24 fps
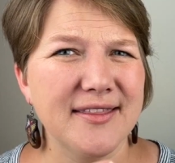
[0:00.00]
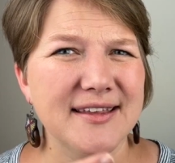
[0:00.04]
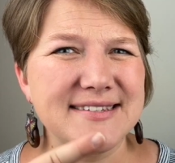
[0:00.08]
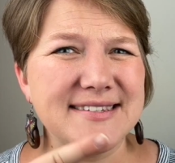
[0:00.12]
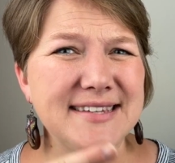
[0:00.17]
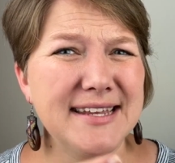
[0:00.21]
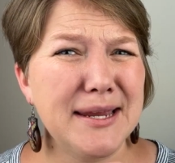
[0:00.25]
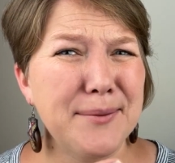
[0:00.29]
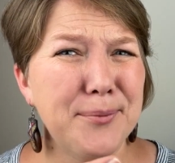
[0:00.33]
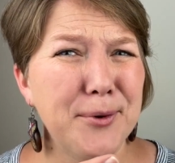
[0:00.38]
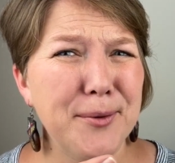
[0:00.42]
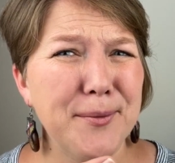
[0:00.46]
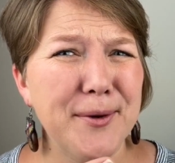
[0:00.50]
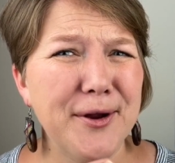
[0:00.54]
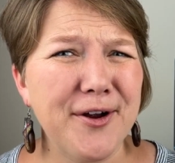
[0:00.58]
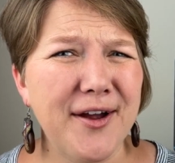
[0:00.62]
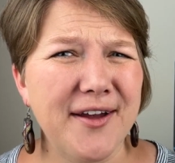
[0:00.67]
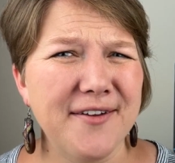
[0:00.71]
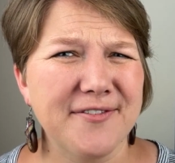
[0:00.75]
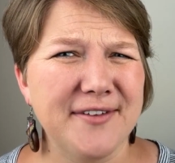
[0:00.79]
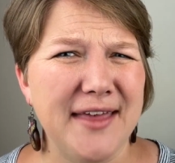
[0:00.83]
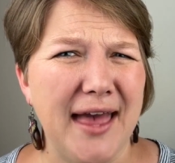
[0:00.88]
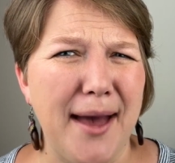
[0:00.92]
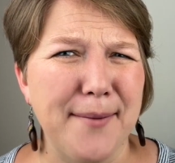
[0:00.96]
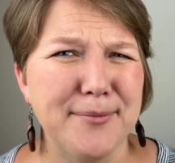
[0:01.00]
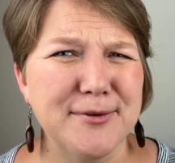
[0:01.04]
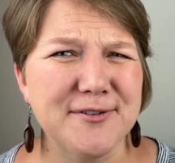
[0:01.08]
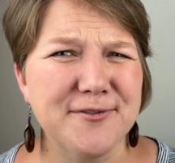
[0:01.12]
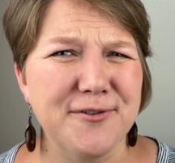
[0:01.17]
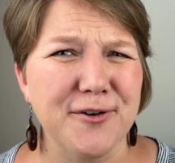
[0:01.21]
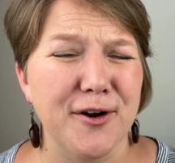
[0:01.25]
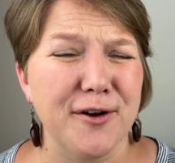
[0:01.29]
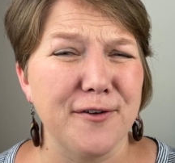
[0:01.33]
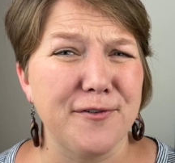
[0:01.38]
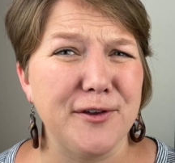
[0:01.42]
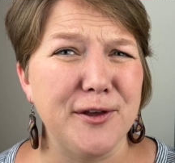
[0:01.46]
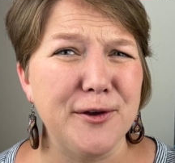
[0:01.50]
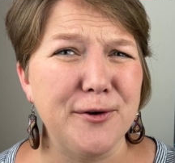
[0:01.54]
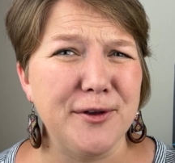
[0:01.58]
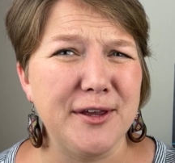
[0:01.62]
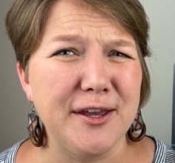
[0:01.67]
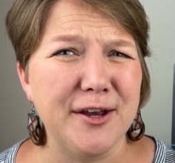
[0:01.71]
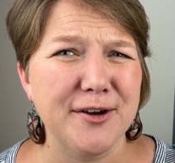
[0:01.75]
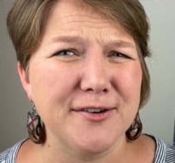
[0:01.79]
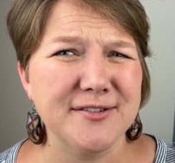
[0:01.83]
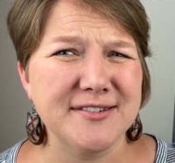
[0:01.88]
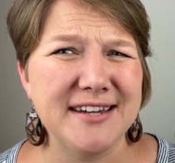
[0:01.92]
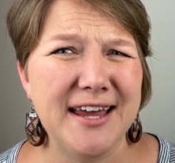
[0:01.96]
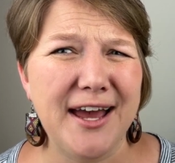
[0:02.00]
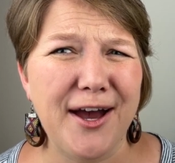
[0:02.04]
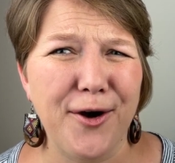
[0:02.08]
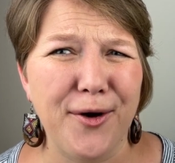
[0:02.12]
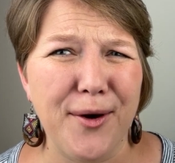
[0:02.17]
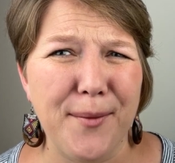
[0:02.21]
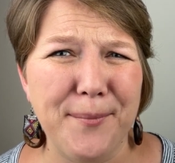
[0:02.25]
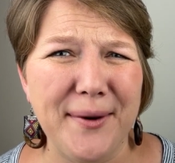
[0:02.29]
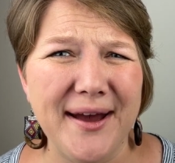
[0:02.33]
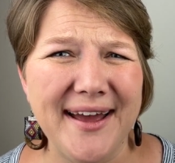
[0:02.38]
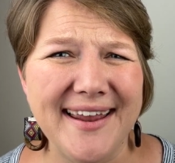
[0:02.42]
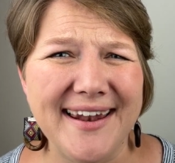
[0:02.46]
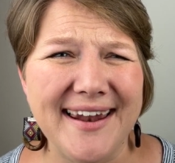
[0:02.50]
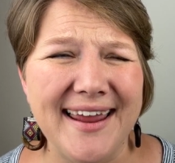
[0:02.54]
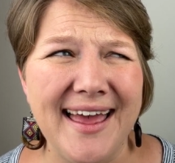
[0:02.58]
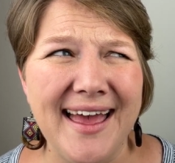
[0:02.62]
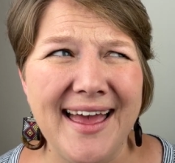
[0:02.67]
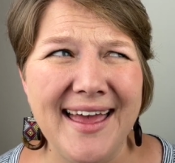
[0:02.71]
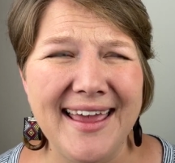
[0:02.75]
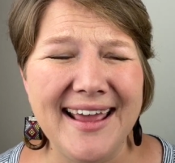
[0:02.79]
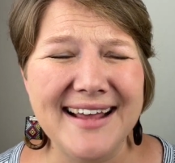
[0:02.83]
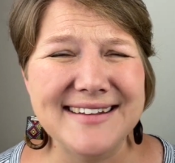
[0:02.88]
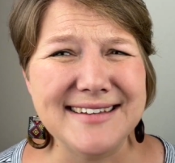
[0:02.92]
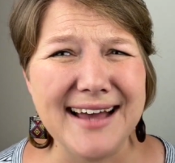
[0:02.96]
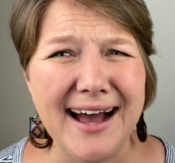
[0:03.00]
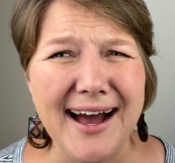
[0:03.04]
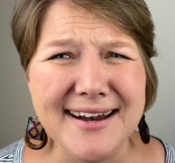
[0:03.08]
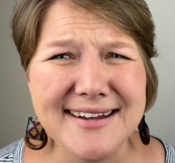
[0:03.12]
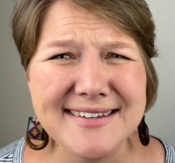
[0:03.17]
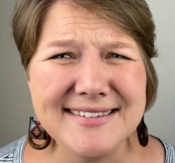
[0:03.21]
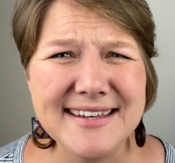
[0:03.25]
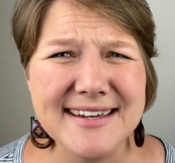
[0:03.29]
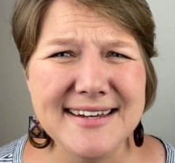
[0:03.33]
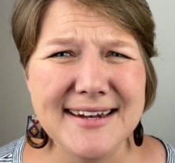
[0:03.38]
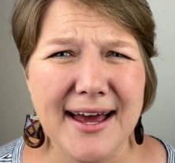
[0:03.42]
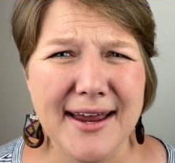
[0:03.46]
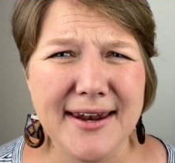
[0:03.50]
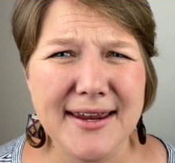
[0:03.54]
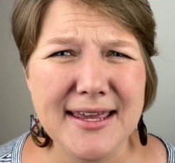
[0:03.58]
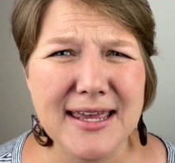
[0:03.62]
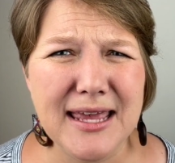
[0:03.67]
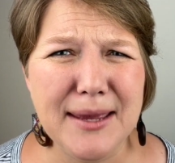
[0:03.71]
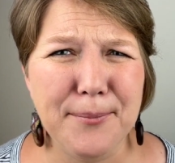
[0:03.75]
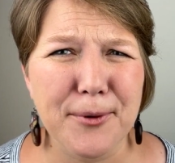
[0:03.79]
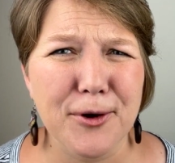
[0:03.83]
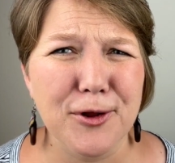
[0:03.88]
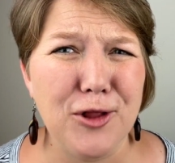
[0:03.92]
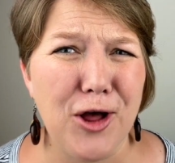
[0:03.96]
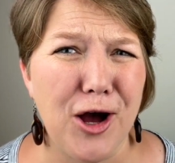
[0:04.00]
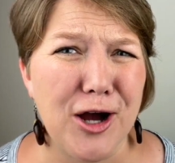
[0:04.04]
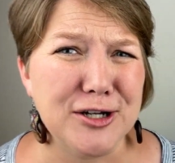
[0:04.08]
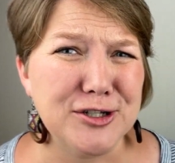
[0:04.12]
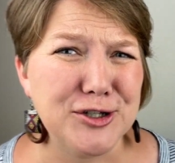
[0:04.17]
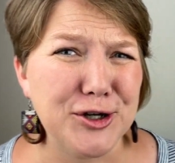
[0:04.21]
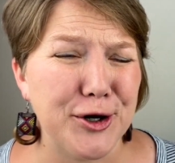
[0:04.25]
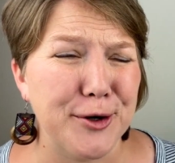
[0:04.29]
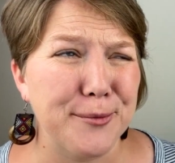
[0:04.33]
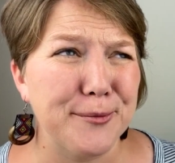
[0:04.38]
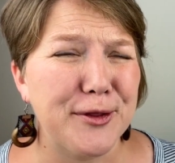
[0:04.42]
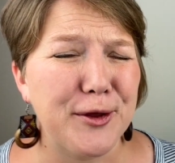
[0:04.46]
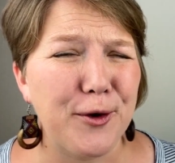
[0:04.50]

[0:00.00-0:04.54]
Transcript: City Premier I've kept for a few years now, but it's honestly not a keeper long term.